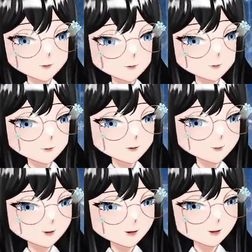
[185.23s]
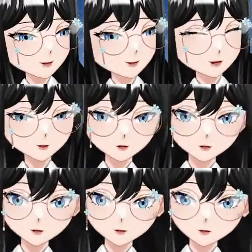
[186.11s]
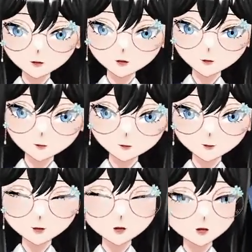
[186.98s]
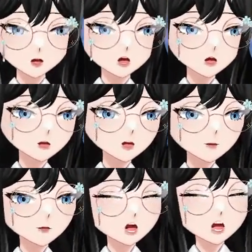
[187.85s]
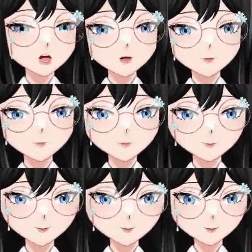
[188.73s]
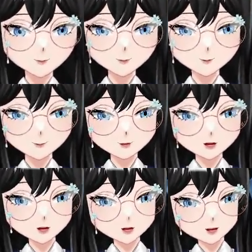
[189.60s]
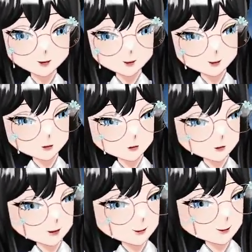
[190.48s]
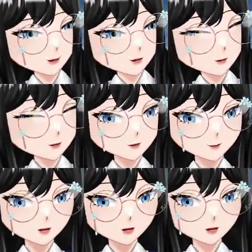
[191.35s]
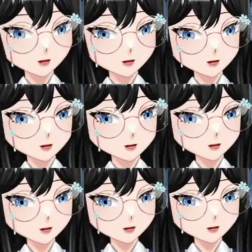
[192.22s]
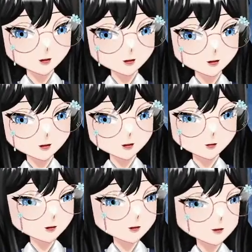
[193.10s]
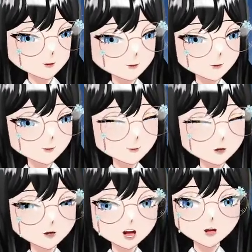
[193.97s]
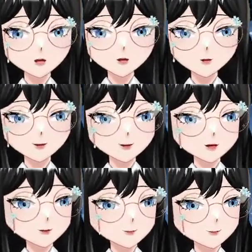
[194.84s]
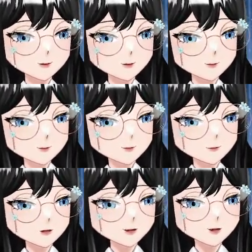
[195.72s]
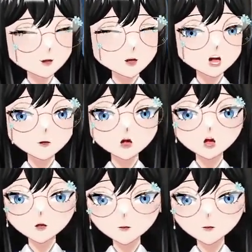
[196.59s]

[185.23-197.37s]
You have the cilia or mucus production over there. Meanwhile, the basal surface would anchor the cells to the basal lamina,